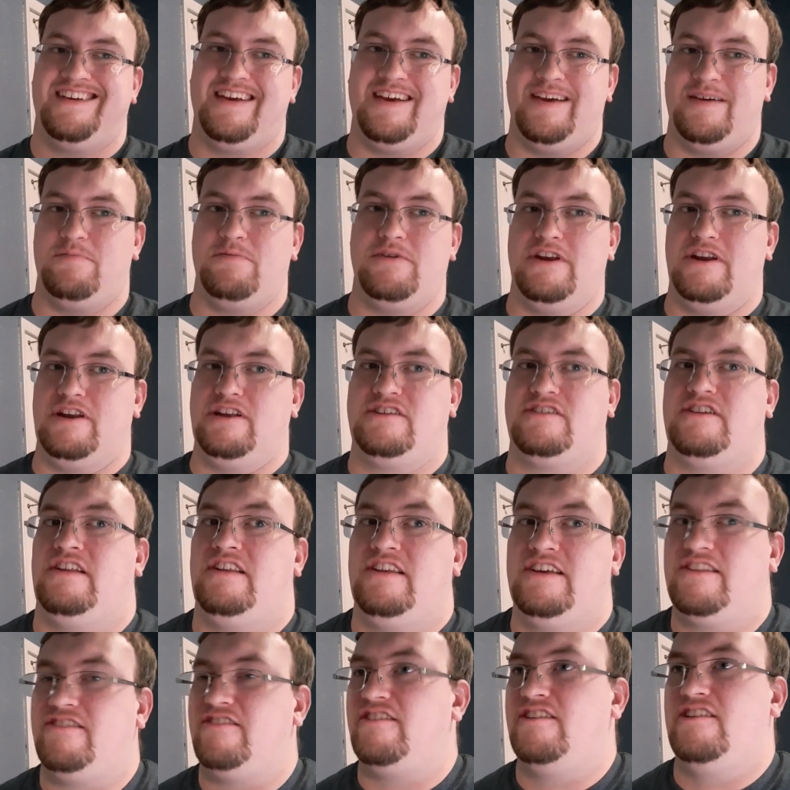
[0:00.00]
I mean, it's not
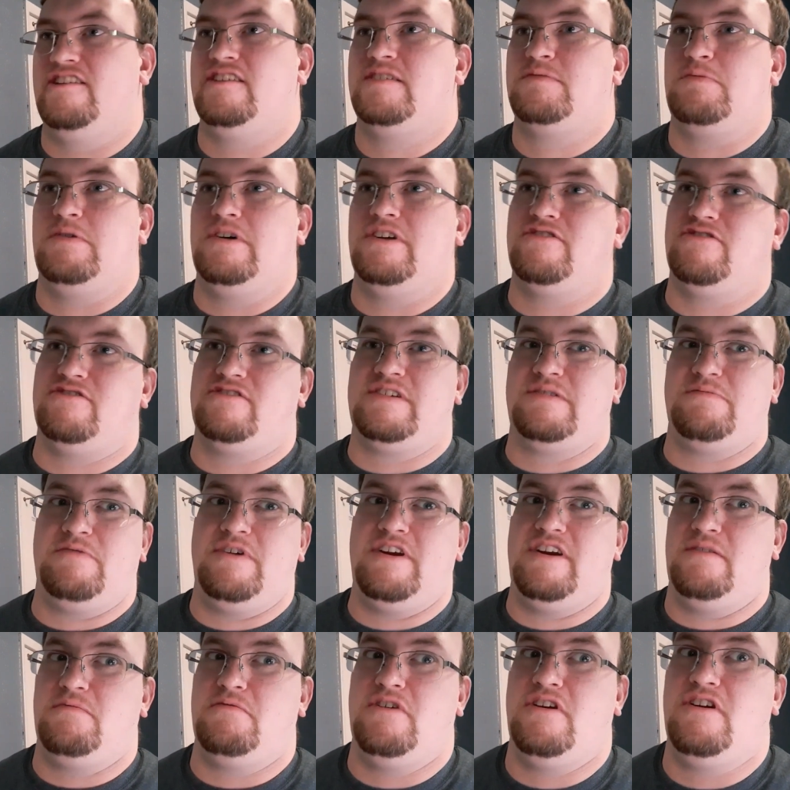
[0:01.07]
like they're gonna sponsor some
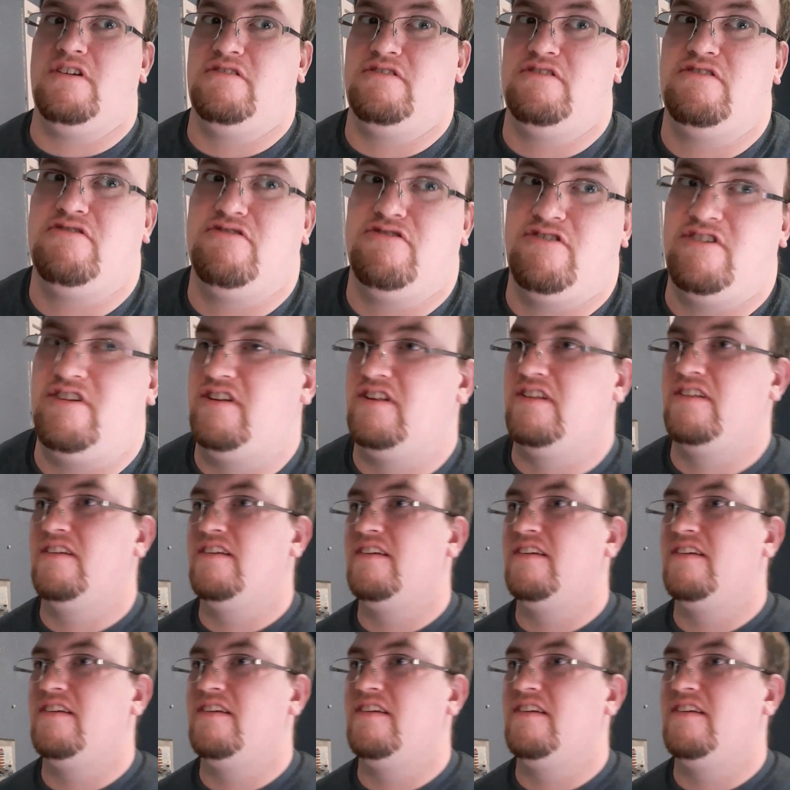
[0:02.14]
random guy on the internet.